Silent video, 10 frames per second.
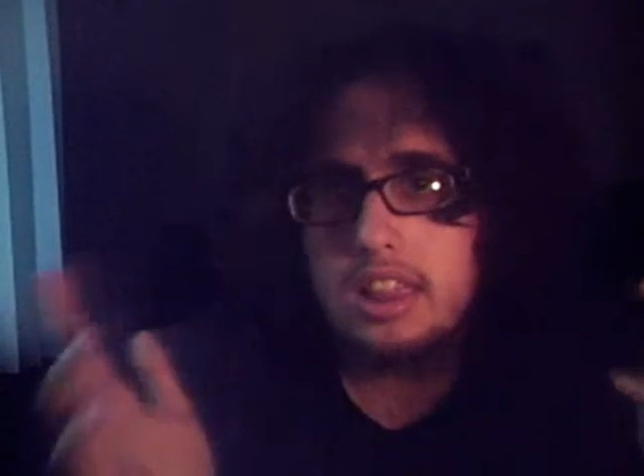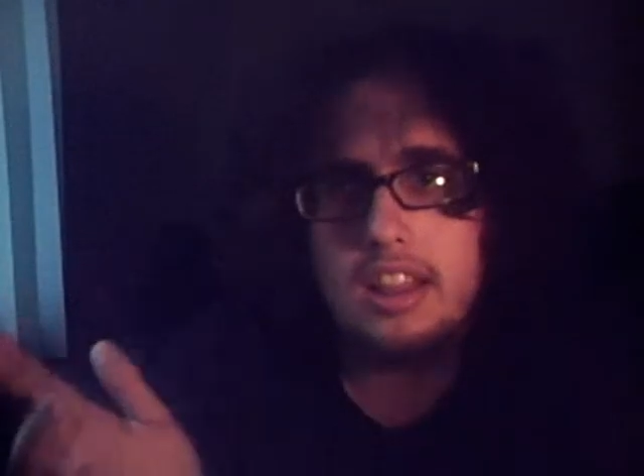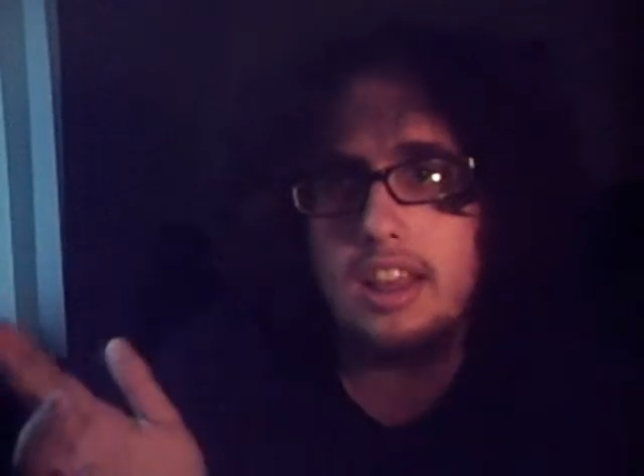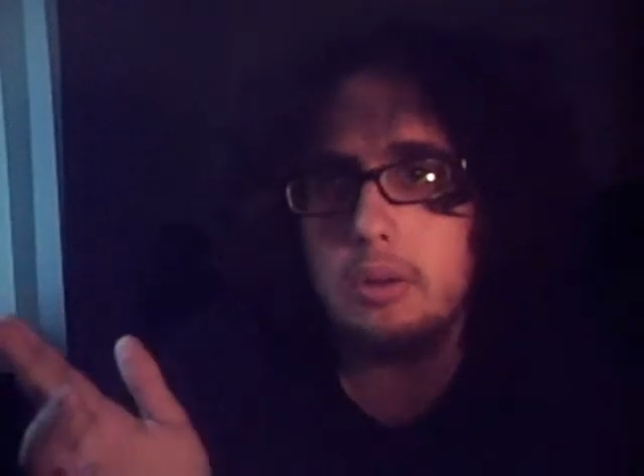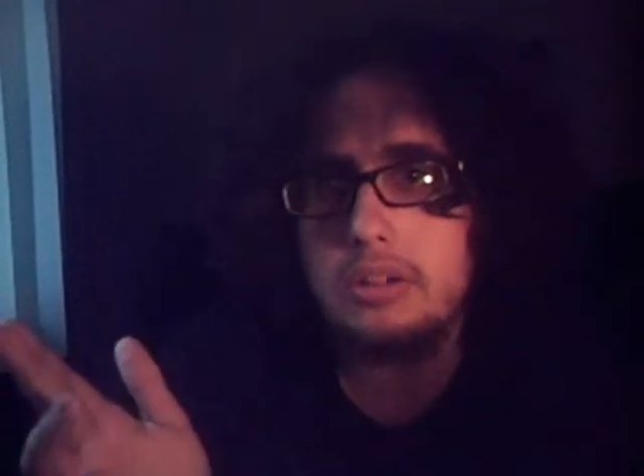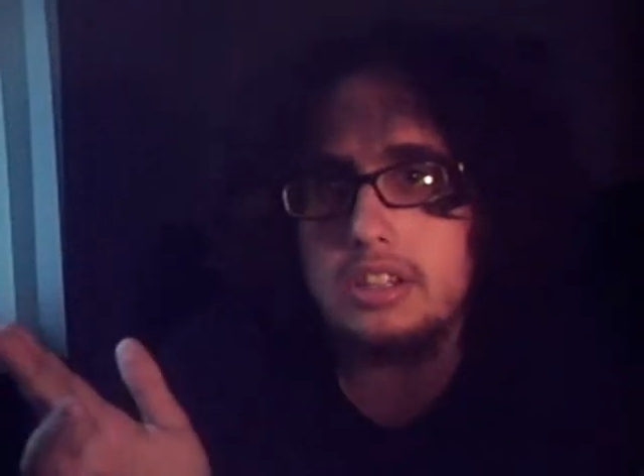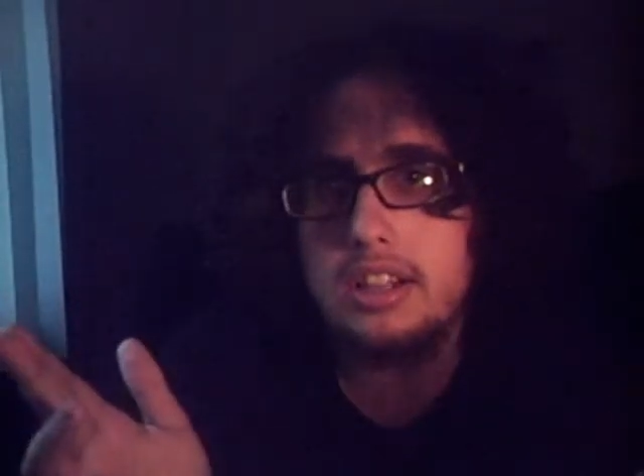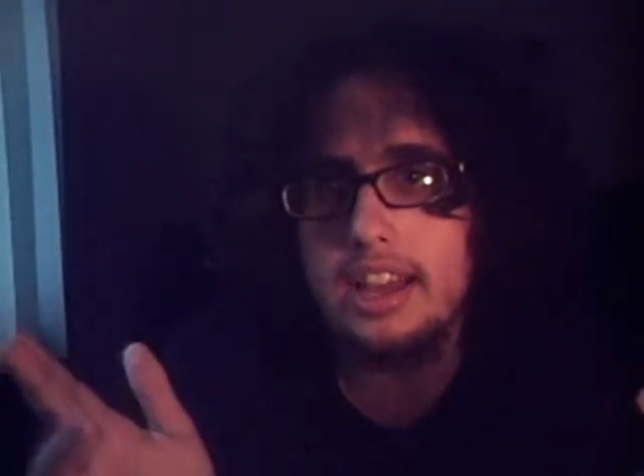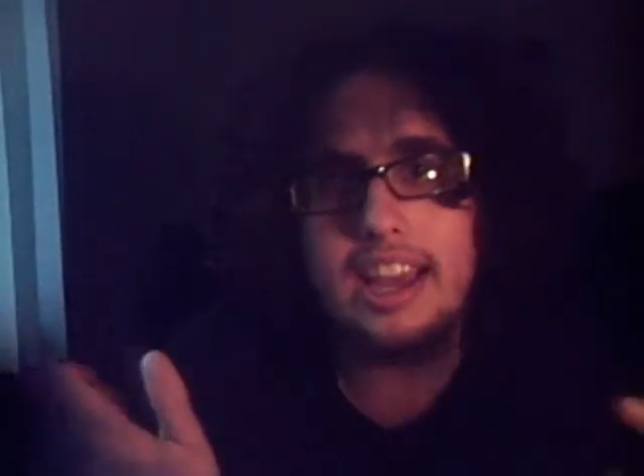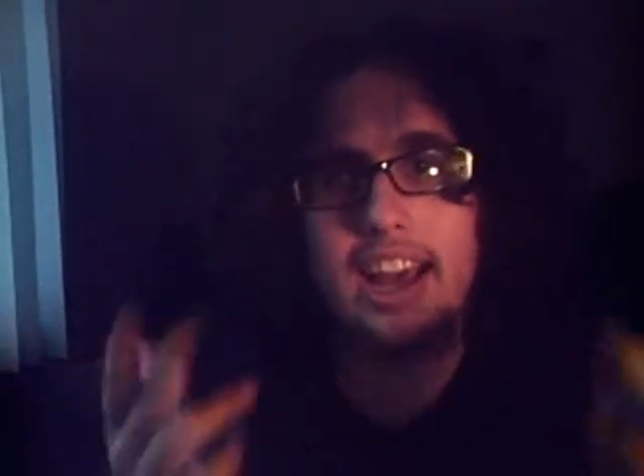You like what
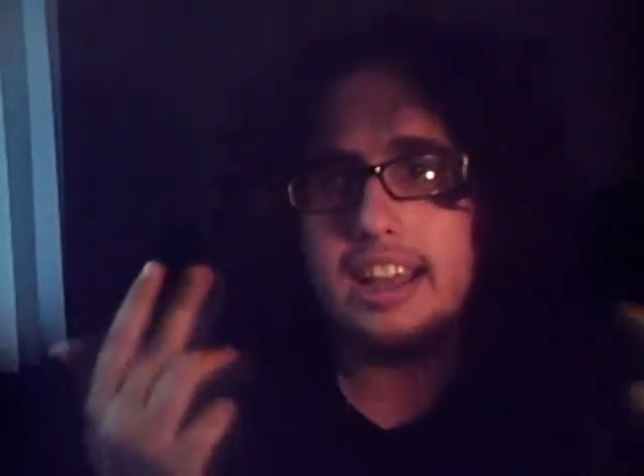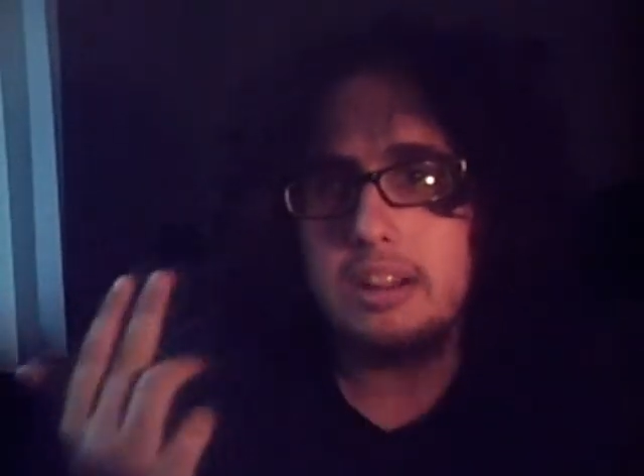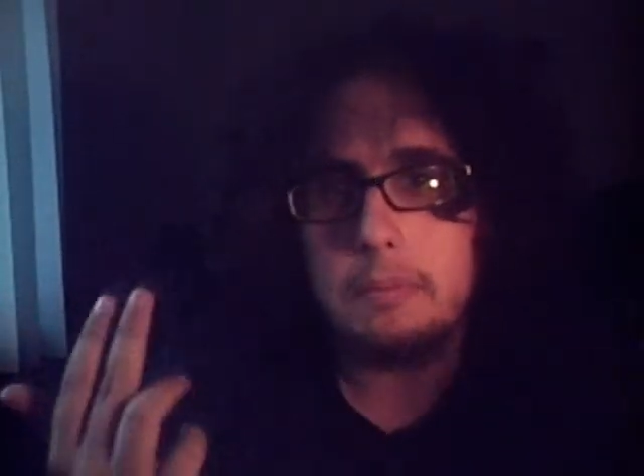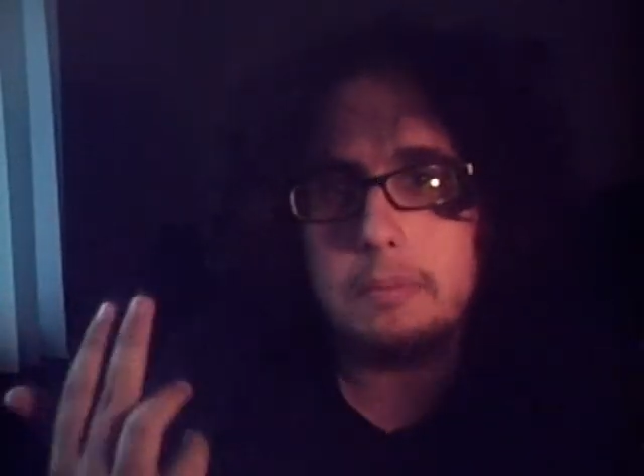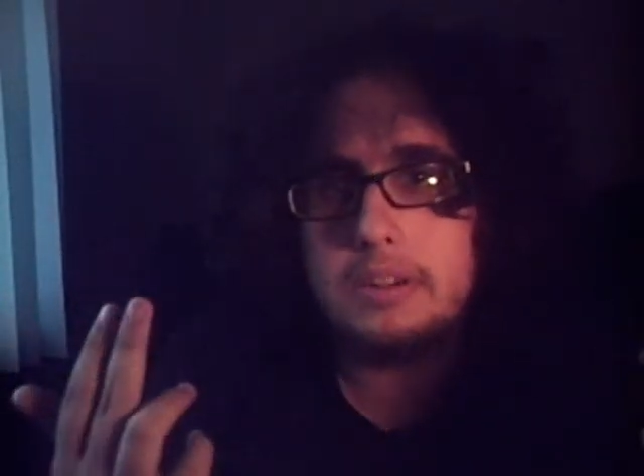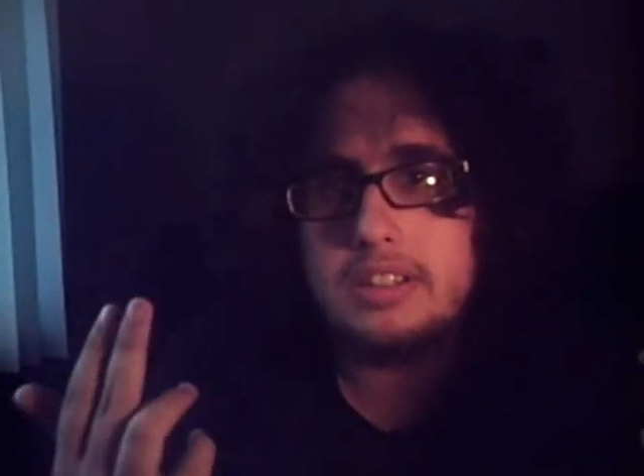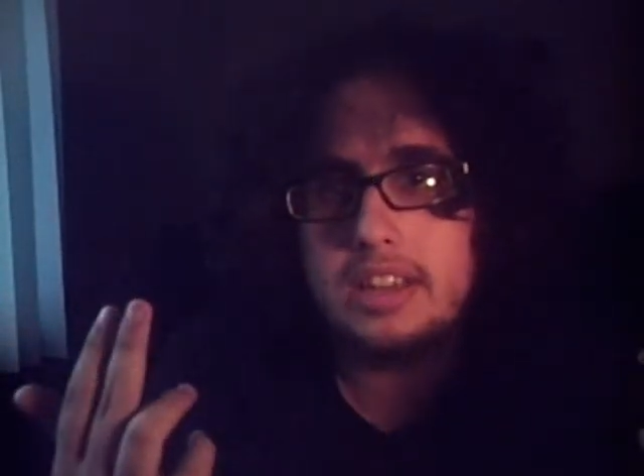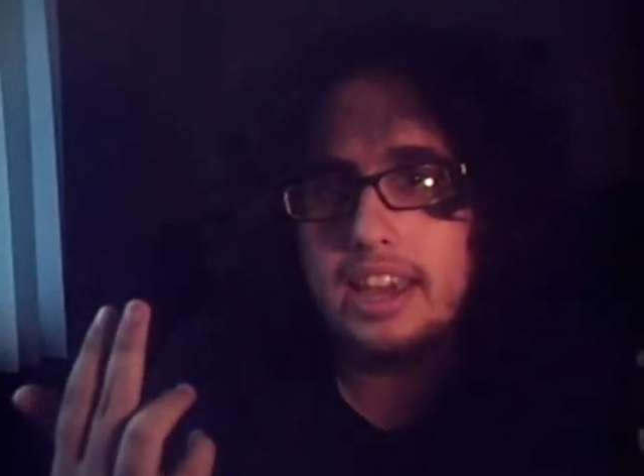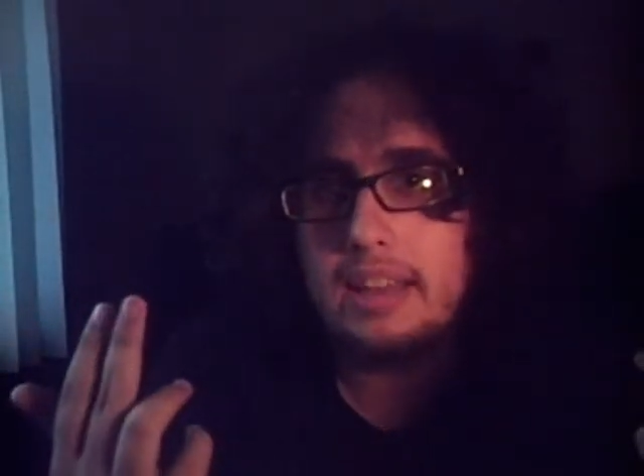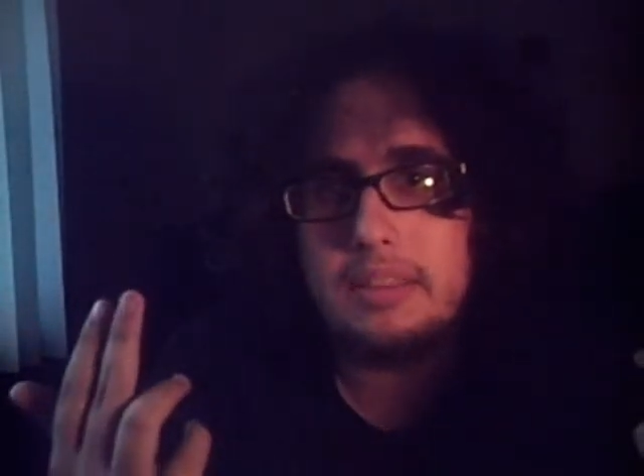you like. I don't
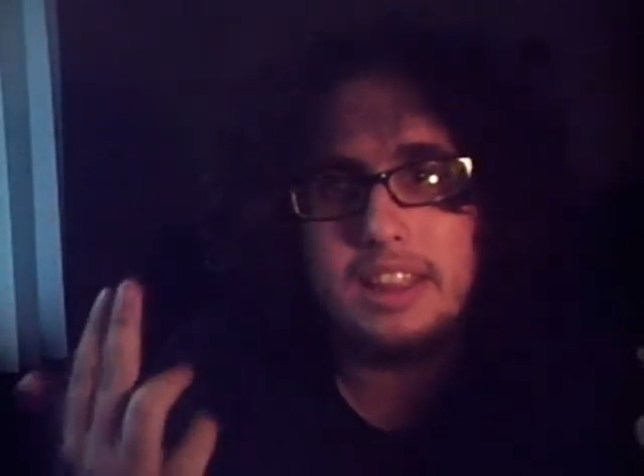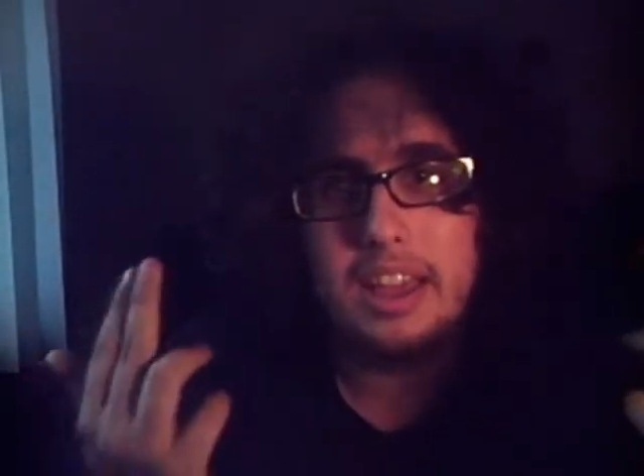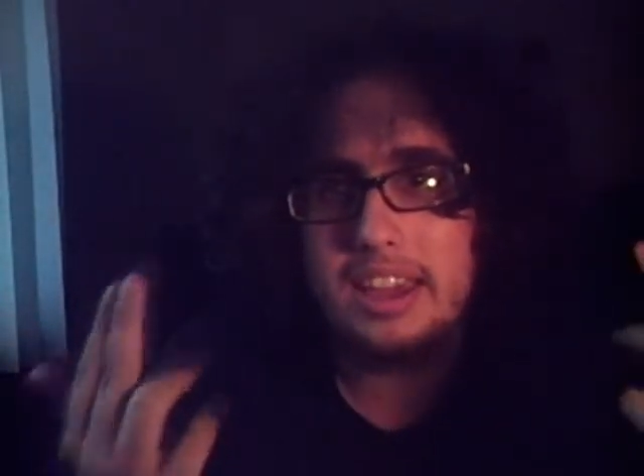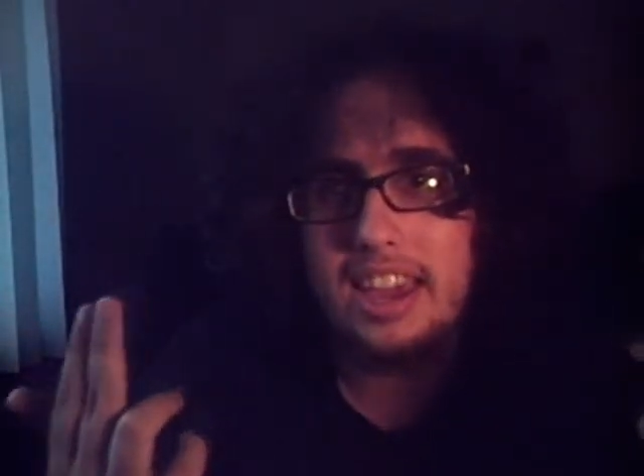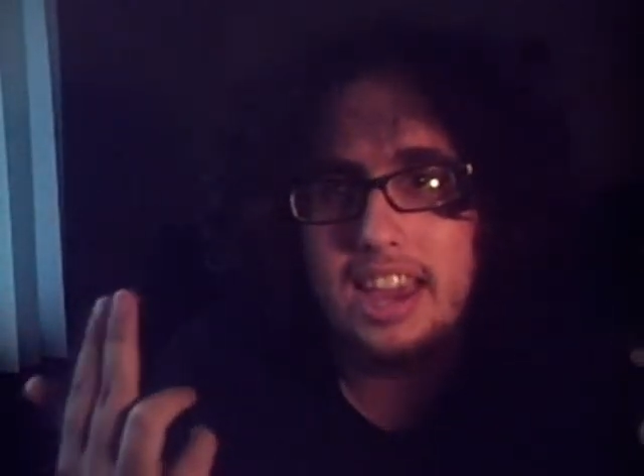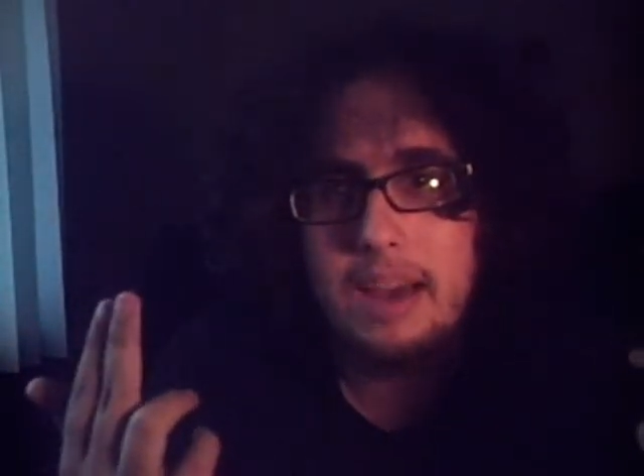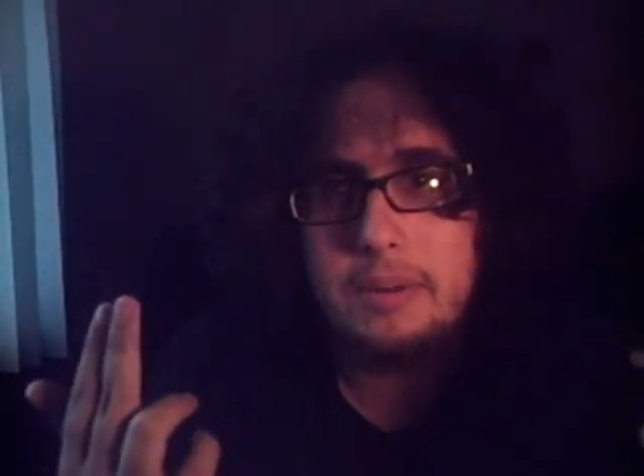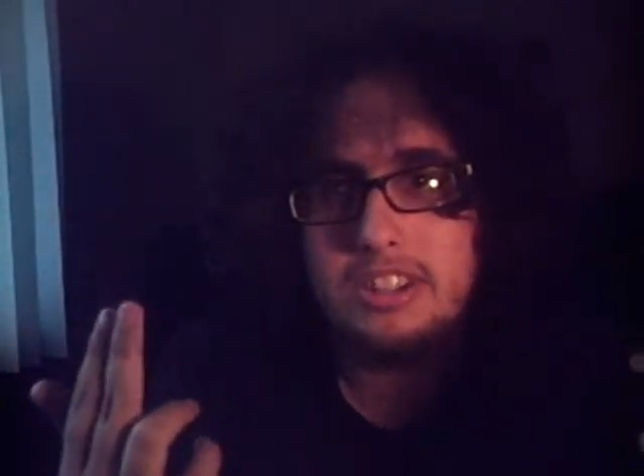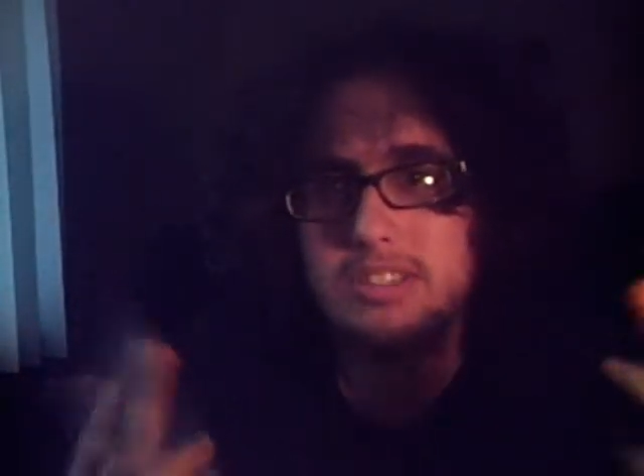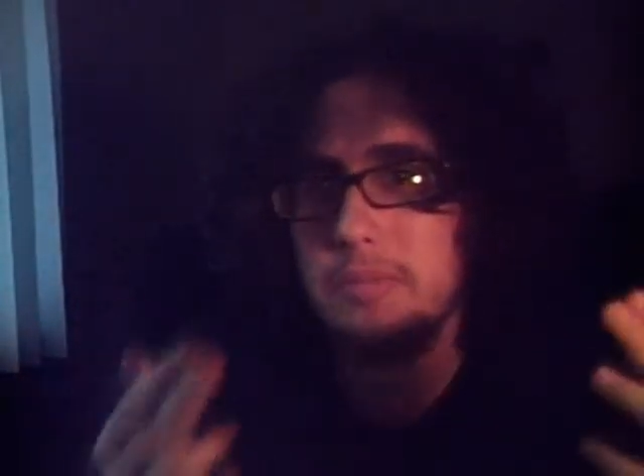personally get a kick
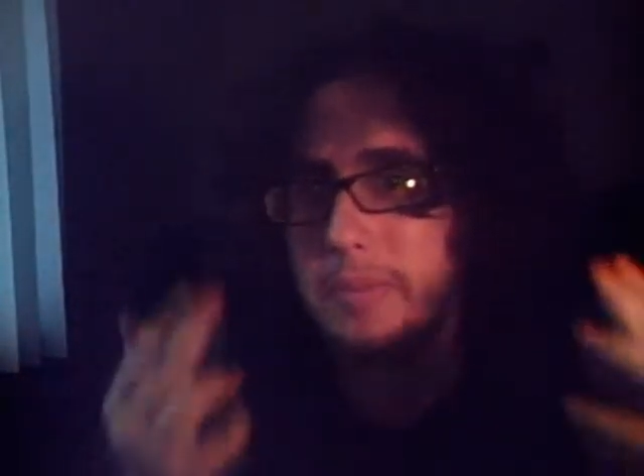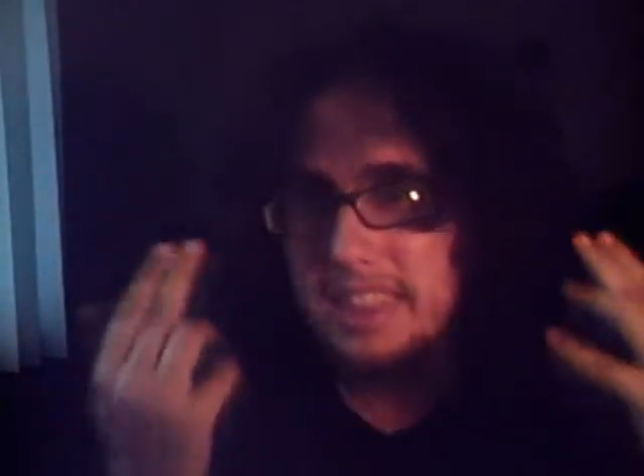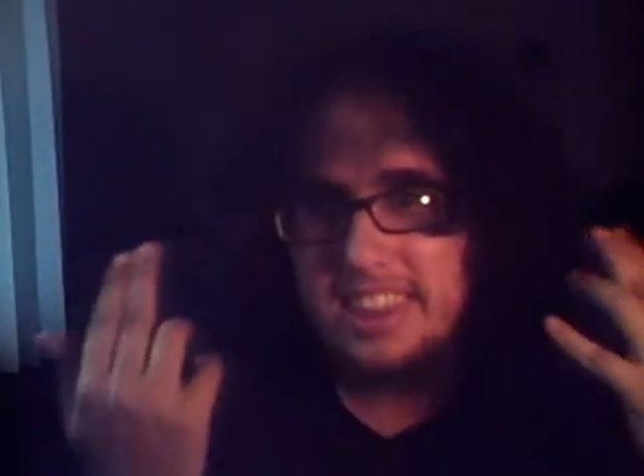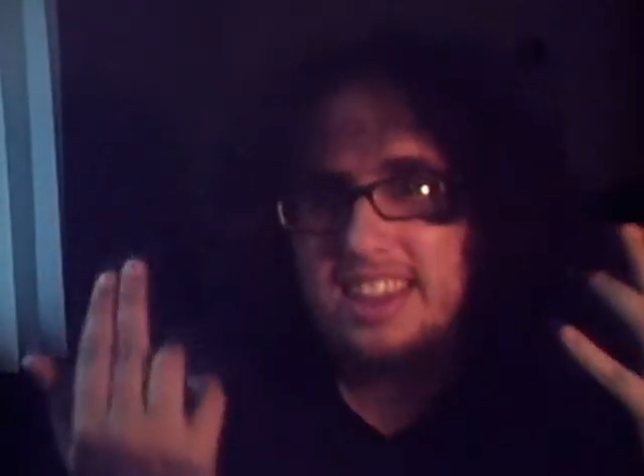out of most of it, but,